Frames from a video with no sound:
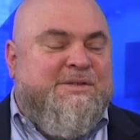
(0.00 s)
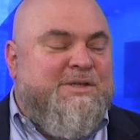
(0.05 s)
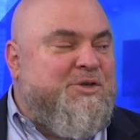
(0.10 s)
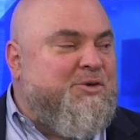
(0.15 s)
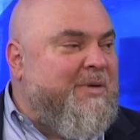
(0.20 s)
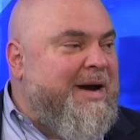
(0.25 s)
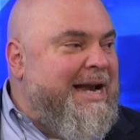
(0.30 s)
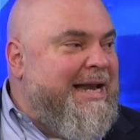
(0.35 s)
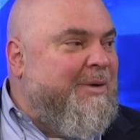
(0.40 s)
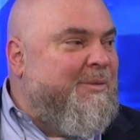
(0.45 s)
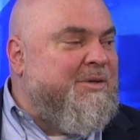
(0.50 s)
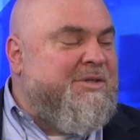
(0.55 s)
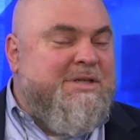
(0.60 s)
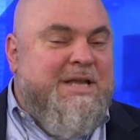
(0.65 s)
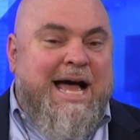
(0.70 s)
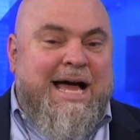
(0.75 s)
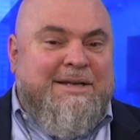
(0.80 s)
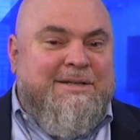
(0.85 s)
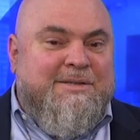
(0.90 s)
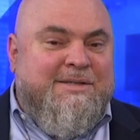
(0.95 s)
the training was
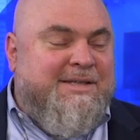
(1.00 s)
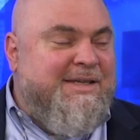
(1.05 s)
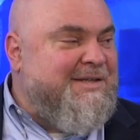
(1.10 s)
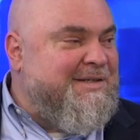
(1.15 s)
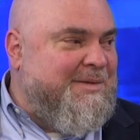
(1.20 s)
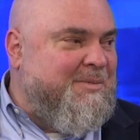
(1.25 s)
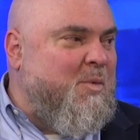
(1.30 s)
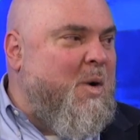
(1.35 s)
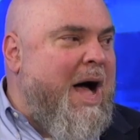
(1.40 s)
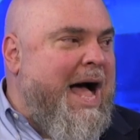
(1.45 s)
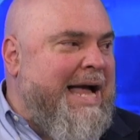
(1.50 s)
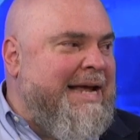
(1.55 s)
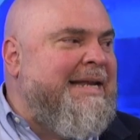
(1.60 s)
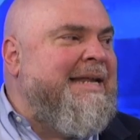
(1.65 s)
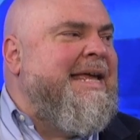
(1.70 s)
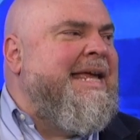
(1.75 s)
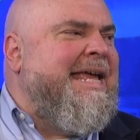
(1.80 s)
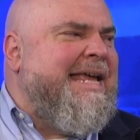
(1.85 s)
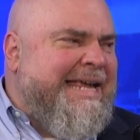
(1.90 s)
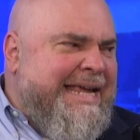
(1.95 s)
not system wide.
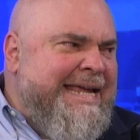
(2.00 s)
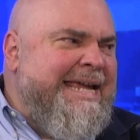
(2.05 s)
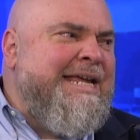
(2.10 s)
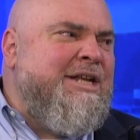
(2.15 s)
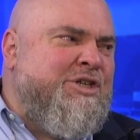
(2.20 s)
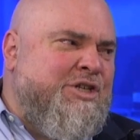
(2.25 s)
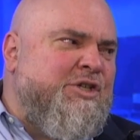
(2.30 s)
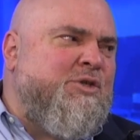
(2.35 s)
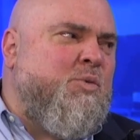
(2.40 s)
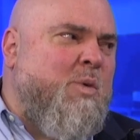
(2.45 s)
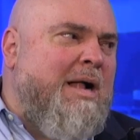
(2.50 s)
He just